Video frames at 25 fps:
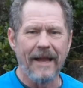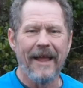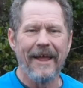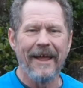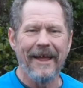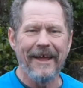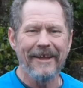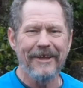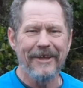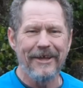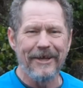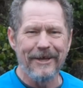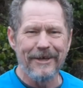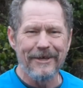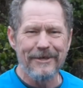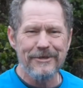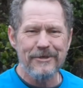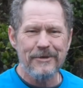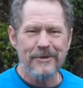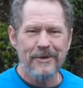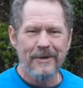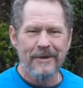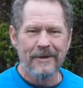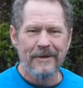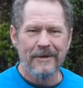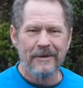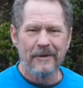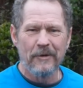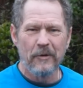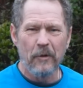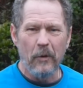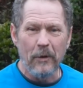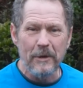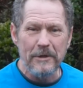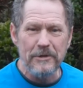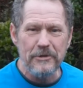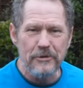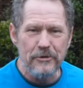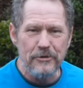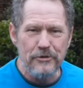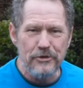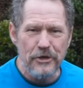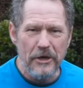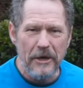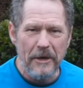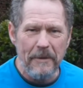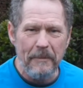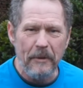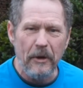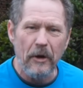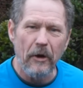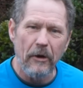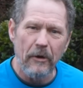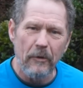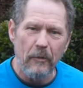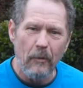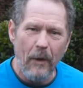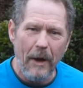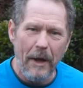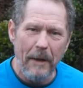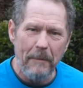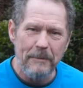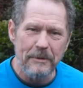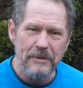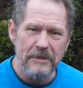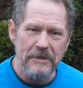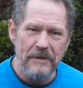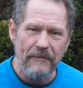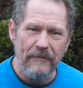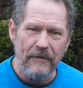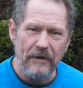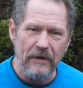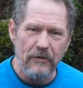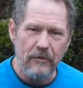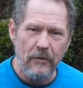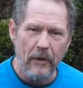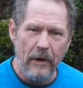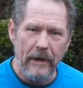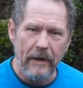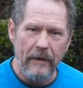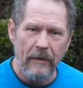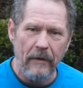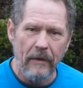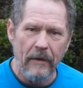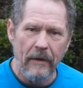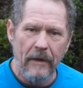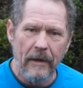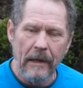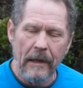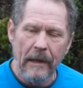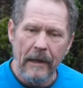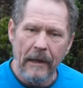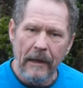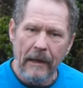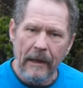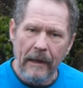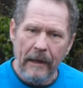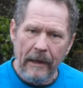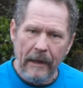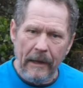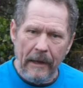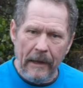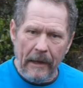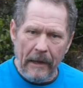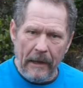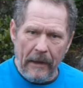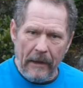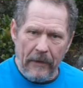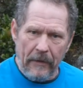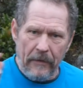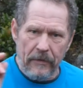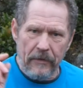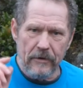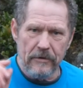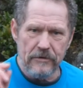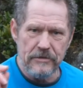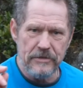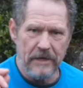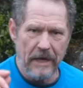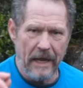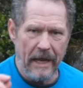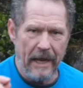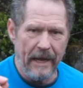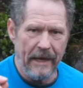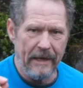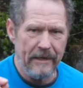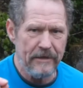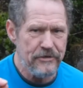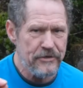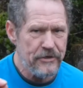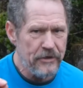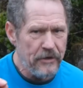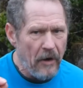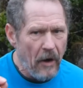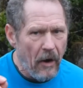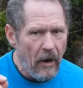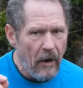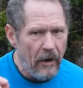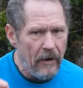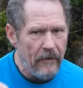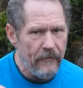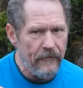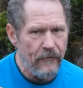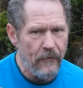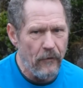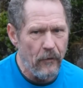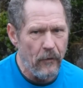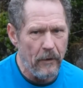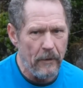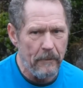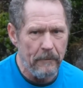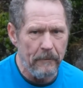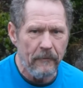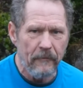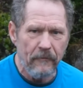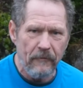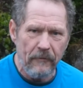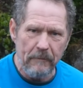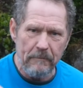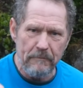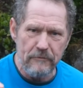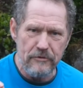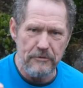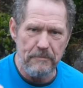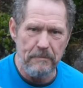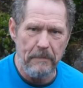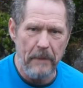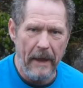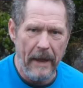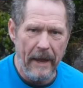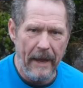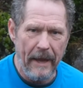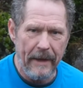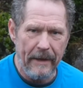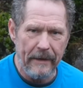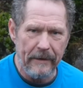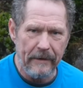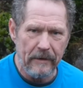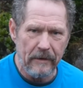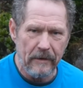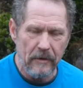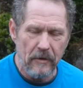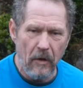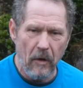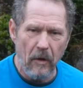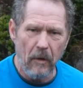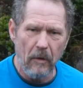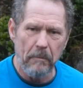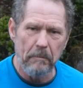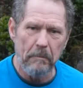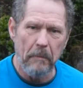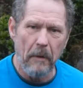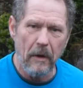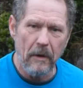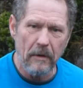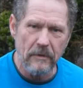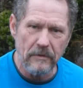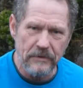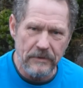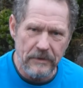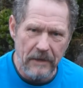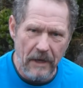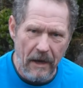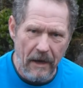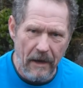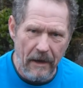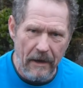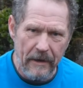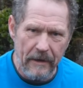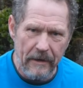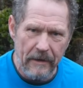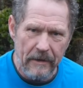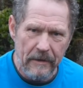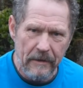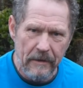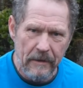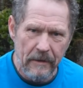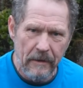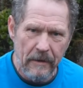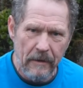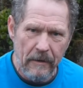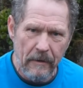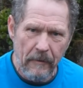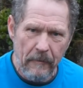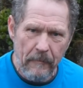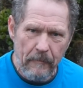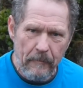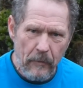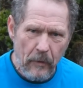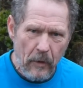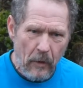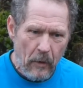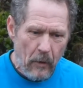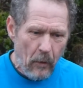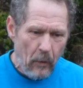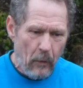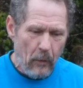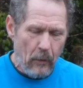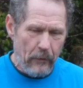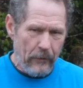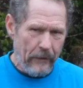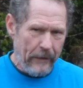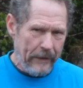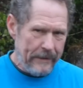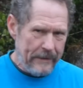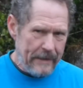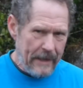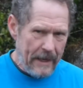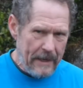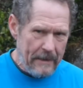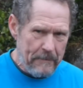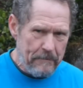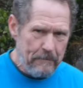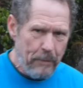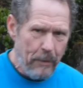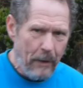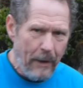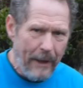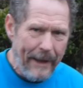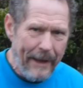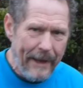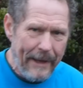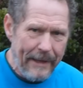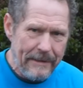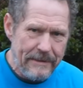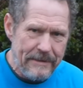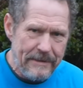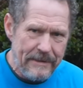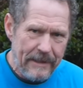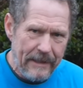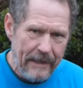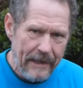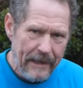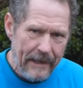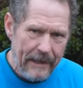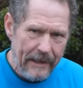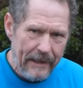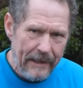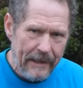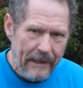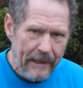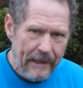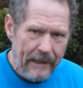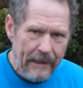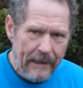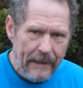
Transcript: Hey kids, Oyster Jim here on the Wild Pacific Trail. There's an ancient art form from Japan called bonsai, where they take plants and they